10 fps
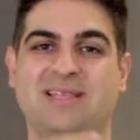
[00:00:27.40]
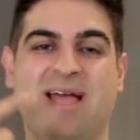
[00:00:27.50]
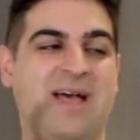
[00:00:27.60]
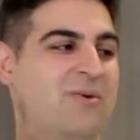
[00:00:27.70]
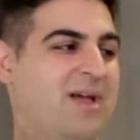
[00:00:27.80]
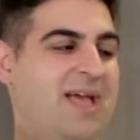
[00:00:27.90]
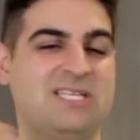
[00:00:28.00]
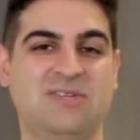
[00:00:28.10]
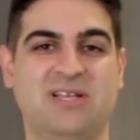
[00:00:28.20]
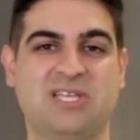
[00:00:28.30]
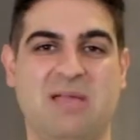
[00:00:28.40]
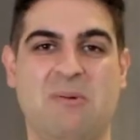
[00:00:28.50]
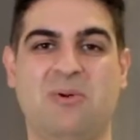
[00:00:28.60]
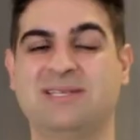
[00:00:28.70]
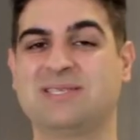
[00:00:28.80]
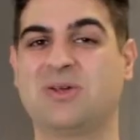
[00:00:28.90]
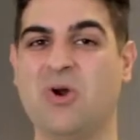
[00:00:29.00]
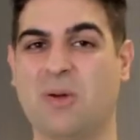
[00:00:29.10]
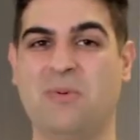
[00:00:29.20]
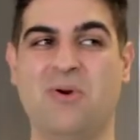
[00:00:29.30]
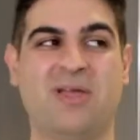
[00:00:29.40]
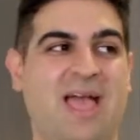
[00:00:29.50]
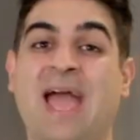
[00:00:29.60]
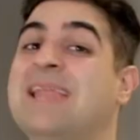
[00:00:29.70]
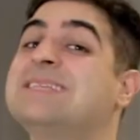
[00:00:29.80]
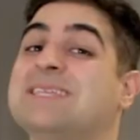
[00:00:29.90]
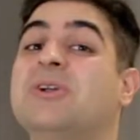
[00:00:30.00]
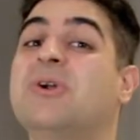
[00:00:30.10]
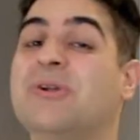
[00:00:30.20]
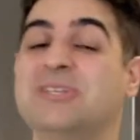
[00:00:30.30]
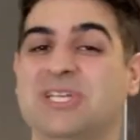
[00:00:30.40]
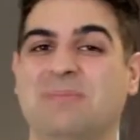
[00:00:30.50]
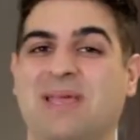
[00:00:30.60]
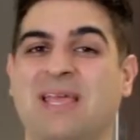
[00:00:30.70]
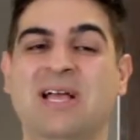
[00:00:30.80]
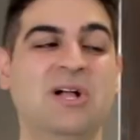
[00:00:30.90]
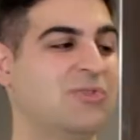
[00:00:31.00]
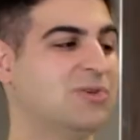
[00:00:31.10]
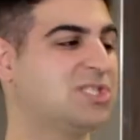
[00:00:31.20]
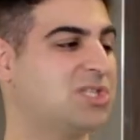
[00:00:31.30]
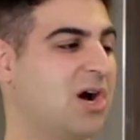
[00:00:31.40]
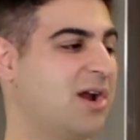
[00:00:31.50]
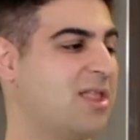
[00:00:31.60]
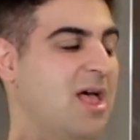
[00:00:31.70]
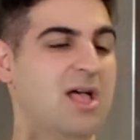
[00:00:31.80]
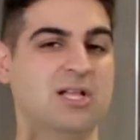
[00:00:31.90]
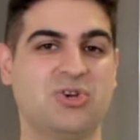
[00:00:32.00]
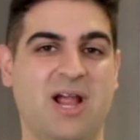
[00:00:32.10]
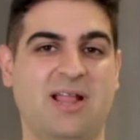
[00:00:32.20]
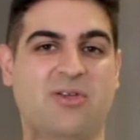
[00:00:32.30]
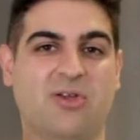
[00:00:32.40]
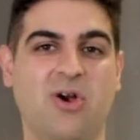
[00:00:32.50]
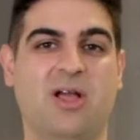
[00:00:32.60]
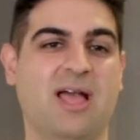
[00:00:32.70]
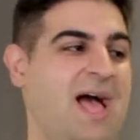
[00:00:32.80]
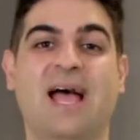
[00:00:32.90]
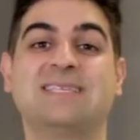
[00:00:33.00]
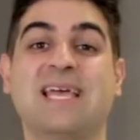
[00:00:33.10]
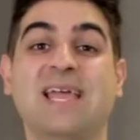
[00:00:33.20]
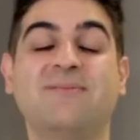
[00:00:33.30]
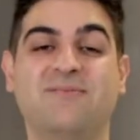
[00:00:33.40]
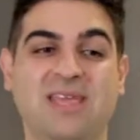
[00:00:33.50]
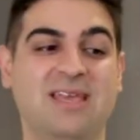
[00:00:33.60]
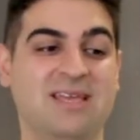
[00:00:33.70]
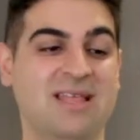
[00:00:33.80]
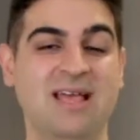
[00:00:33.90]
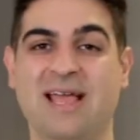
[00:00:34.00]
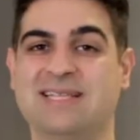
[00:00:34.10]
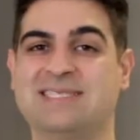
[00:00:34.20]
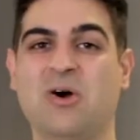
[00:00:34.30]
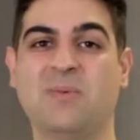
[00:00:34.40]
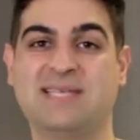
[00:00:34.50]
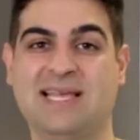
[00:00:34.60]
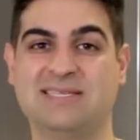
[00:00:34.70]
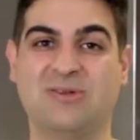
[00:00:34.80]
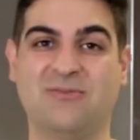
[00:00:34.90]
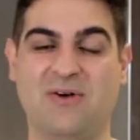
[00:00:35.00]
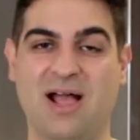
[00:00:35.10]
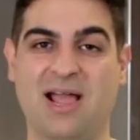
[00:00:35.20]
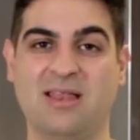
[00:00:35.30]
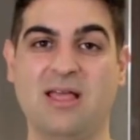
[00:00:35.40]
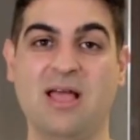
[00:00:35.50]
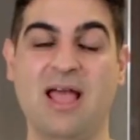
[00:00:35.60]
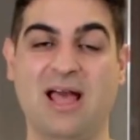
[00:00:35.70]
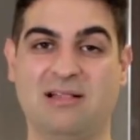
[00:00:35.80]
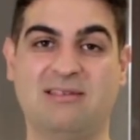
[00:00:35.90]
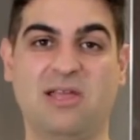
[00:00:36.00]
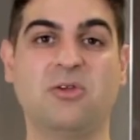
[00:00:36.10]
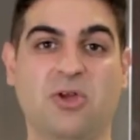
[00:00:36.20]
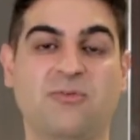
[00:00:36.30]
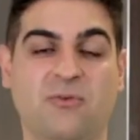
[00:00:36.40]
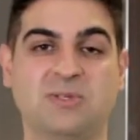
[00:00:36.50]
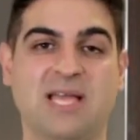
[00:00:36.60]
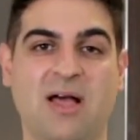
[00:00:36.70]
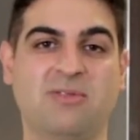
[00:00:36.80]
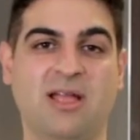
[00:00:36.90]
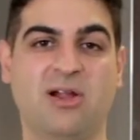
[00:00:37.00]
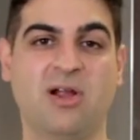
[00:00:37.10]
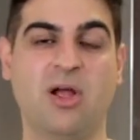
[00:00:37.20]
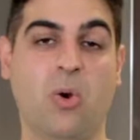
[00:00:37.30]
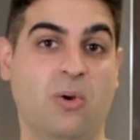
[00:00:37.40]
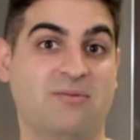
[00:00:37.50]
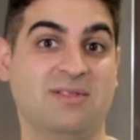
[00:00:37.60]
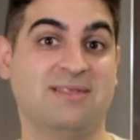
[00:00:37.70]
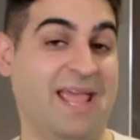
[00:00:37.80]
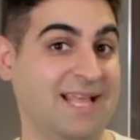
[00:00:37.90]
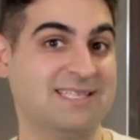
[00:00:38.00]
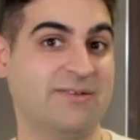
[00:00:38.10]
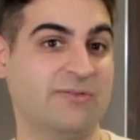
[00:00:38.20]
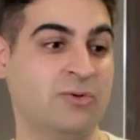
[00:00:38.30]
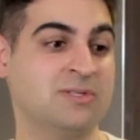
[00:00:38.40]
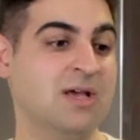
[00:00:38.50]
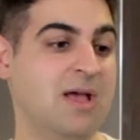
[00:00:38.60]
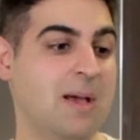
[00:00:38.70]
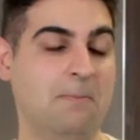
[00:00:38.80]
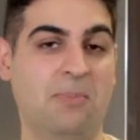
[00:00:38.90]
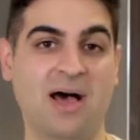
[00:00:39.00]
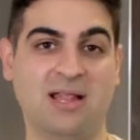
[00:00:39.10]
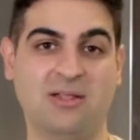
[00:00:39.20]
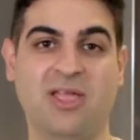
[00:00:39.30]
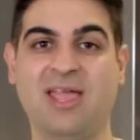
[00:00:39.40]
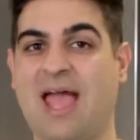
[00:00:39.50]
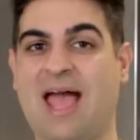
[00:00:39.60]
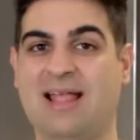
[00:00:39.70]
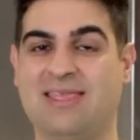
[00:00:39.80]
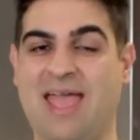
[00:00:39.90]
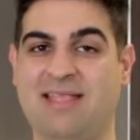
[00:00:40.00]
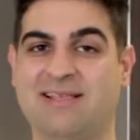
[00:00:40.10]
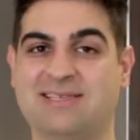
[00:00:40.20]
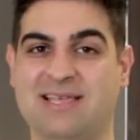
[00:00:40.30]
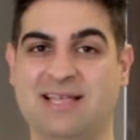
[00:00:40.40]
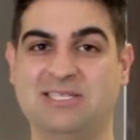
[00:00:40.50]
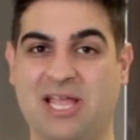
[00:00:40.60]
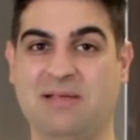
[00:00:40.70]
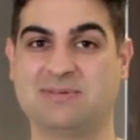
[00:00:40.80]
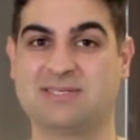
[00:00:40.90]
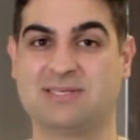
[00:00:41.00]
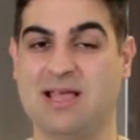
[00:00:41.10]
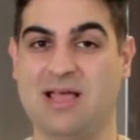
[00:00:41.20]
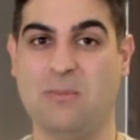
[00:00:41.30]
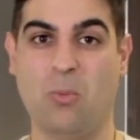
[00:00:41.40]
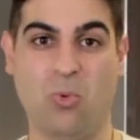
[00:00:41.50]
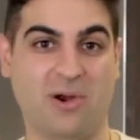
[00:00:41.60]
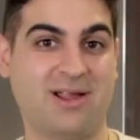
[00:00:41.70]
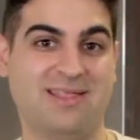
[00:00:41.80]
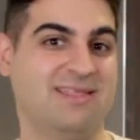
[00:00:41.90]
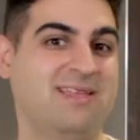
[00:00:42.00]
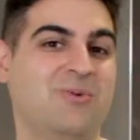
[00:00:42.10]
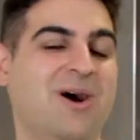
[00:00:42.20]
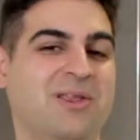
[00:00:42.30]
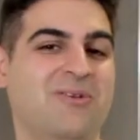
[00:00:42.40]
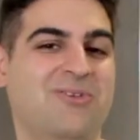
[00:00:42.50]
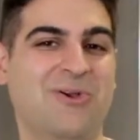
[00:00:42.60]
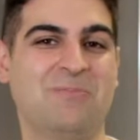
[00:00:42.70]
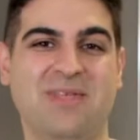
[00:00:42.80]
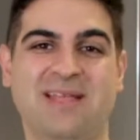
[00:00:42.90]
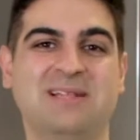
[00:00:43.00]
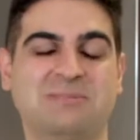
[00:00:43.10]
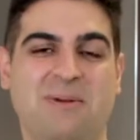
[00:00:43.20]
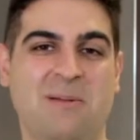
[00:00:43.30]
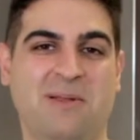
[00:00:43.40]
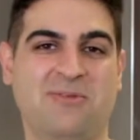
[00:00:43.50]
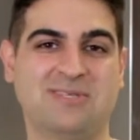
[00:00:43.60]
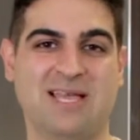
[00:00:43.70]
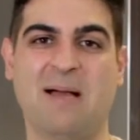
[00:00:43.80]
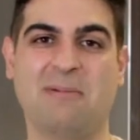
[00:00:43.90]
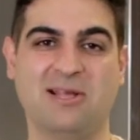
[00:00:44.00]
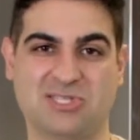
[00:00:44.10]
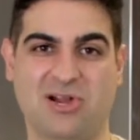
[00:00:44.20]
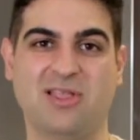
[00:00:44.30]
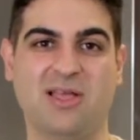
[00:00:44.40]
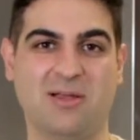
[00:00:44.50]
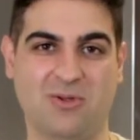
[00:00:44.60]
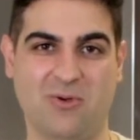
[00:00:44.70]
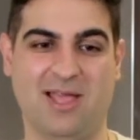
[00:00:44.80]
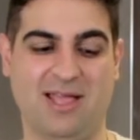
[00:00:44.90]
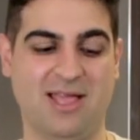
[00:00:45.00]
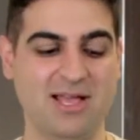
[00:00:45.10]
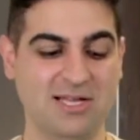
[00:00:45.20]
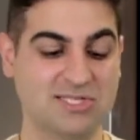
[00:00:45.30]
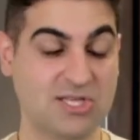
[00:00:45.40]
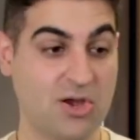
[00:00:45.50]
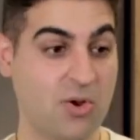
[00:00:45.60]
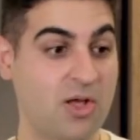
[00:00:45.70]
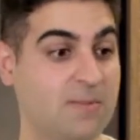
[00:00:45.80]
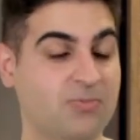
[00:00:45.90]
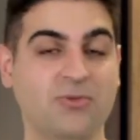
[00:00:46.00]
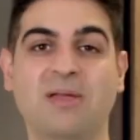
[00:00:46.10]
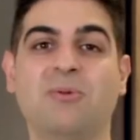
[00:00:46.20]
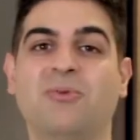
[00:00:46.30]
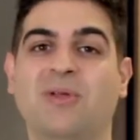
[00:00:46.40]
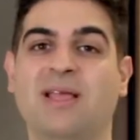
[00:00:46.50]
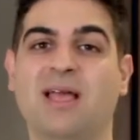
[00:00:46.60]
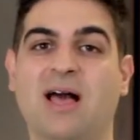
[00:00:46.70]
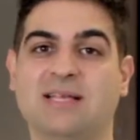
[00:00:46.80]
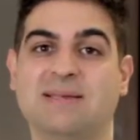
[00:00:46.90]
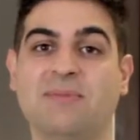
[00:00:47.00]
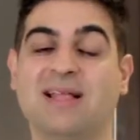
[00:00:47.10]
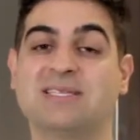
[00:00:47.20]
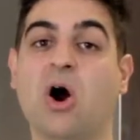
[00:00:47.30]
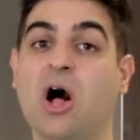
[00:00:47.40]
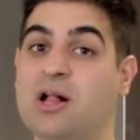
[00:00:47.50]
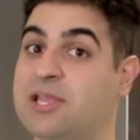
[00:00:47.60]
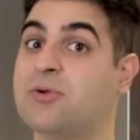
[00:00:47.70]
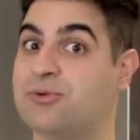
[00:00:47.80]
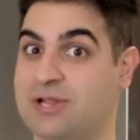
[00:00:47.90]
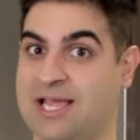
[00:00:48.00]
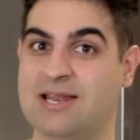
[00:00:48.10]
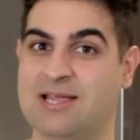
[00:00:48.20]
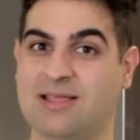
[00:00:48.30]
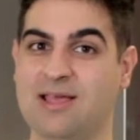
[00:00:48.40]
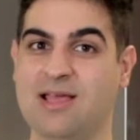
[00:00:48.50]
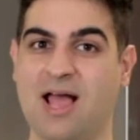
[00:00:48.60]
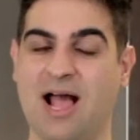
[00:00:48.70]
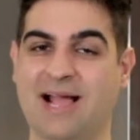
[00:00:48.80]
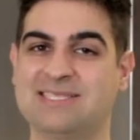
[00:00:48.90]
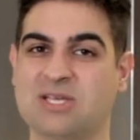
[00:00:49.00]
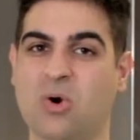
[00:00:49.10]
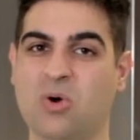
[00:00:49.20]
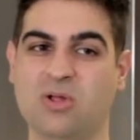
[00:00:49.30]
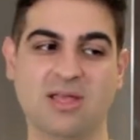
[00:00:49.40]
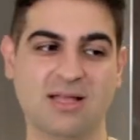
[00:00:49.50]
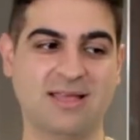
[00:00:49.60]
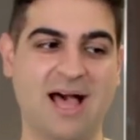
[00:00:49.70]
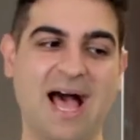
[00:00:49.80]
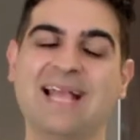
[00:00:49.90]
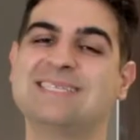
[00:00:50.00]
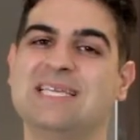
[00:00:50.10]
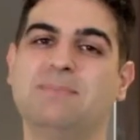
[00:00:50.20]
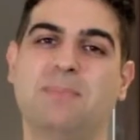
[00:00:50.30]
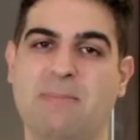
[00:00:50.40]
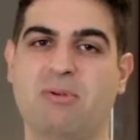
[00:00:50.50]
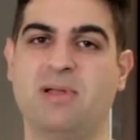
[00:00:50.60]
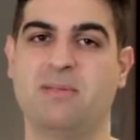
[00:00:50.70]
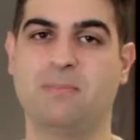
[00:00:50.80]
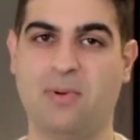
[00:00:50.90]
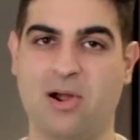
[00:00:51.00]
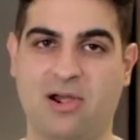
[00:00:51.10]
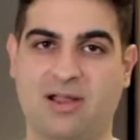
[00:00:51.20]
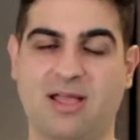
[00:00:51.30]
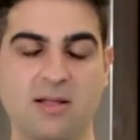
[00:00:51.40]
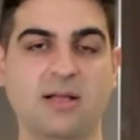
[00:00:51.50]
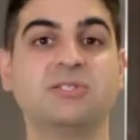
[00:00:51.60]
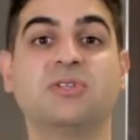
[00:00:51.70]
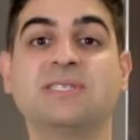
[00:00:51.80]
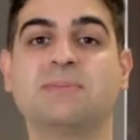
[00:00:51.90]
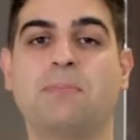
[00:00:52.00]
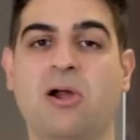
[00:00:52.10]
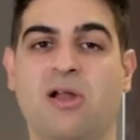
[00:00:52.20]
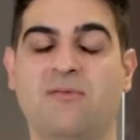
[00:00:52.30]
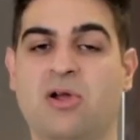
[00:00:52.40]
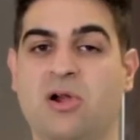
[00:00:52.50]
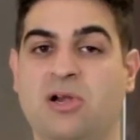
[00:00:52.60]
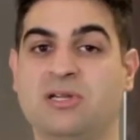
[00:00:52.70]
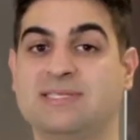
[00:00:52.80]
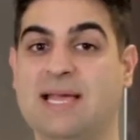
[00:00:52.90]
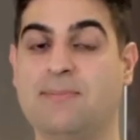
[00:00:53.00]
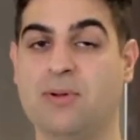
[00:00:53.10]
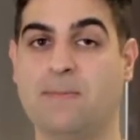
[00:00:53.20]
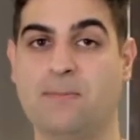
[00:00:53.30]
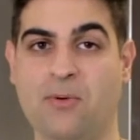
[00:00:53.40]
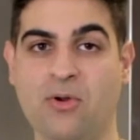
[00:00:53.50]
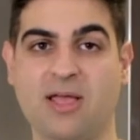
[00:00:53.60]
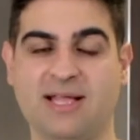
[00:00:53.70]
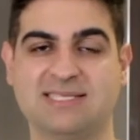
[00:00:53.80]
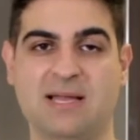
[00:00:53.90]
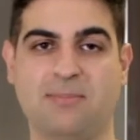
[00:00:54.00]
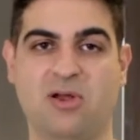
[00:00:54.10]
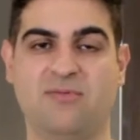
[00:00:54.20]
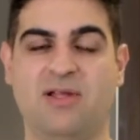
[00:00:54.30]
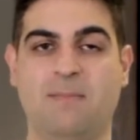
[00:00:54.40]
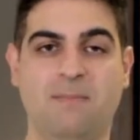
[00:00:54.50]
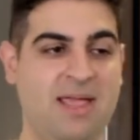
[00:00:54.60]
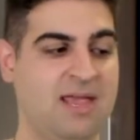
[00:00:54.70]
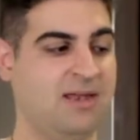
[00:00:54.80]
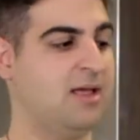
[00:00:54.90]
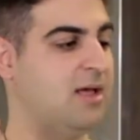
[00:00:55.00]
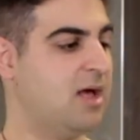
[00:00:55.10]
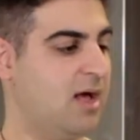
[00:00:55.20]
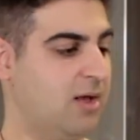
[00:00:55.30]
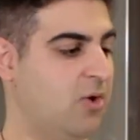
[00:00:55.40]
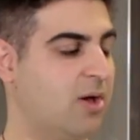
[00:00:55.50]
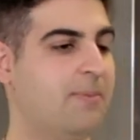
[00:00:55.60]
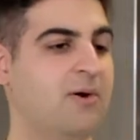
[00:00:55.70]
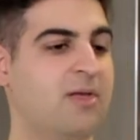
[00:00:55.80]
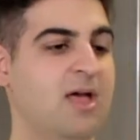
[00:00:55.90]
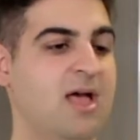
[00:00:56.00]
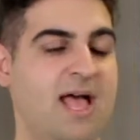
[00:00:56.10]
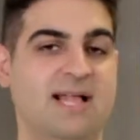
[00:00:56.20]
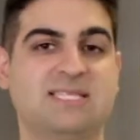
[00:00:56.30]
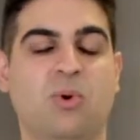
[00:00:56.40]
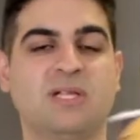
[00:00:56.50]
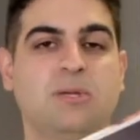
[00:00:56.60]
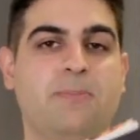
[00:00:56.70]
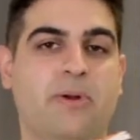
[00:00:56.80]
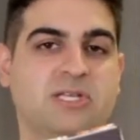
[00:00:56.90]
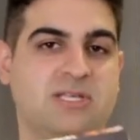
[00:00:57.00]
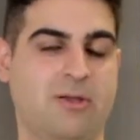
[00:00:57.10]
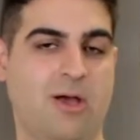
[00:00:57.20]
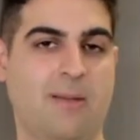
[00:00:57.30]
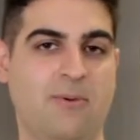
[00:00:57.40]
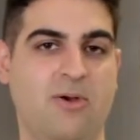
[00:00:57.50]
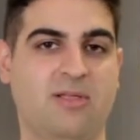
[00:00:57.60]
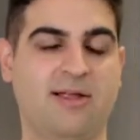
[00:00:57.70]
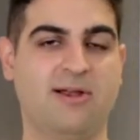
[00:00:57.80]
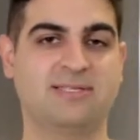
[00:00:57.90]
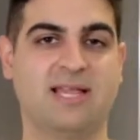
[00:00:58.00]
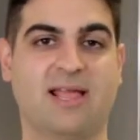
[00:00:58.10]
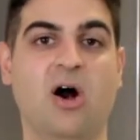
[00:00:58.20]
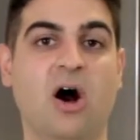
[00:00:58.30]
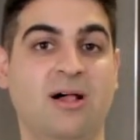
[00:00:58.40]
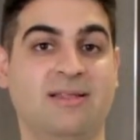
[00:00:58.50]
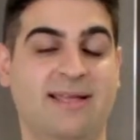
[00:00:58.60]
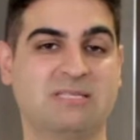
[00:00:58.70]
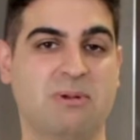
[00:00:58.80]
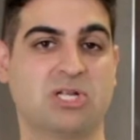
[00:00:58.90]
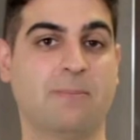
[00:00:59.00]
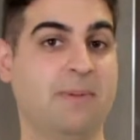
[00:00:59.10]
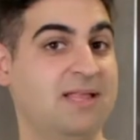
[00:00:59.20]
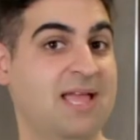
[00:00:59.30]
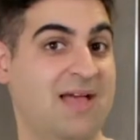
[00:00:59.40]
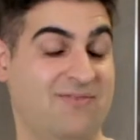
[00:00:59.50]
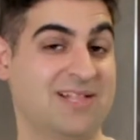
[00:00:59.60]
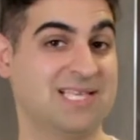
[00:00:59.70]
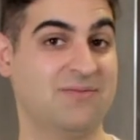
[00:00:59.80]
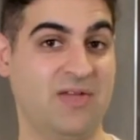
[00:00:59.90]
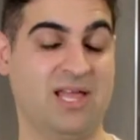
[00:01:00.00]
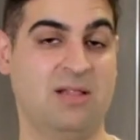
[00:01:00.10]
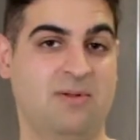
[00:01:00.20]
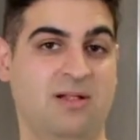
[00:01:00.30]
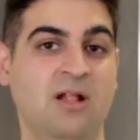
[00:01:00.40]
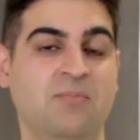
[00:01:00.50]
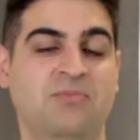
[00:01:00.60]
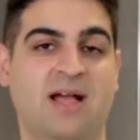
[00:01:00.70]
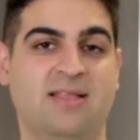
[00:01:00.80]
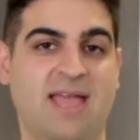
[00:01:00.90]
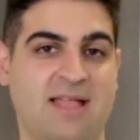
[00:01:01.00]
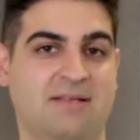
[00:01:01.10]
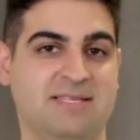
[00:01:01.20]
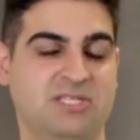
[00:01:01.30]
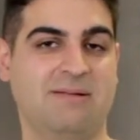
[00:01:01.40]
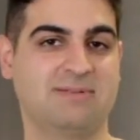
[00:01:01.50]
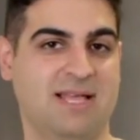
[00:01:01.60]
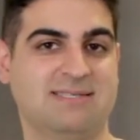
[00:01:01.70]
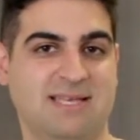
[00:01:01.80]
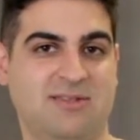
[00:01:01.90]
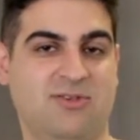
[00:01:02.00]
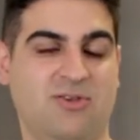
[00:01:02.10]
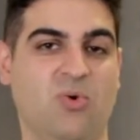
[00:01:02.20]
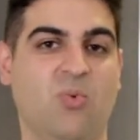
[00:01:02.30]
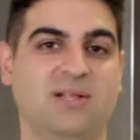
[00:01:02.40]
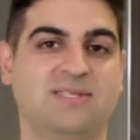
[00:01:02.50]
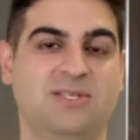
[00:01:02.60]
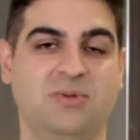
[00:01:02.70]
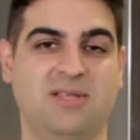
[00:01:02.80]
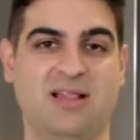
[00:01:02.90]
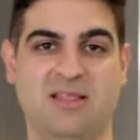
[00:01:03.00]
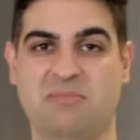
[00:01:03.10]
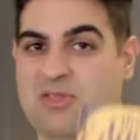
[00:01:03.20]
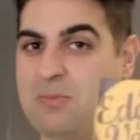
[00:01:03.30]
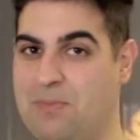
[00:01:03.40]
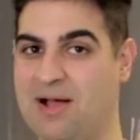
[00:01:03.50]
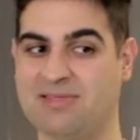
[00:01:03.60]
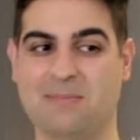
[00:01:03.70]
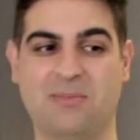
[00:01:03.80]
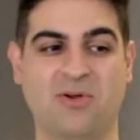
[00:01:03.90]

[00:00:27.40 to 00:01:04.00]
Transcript: Now, Edgy Veg came up with this cookbook and it's encouraging me to start trying to cook. As I am vegan, it's not always easy to find healthy and good foods out there or even tasty foods. But looking at Candace and James' work that they do on YouTube, it inspired me to say I'm gonna start cooking. So today we're doing something that's holiday related. It's called the Icy Peppermint Bark. So this is part of her separate book. It's not part of their main cookbook. It's once you purchase a cookbook, there's like a holiday special PDF that's available that Candace and James can send it to you once you tell them you bought the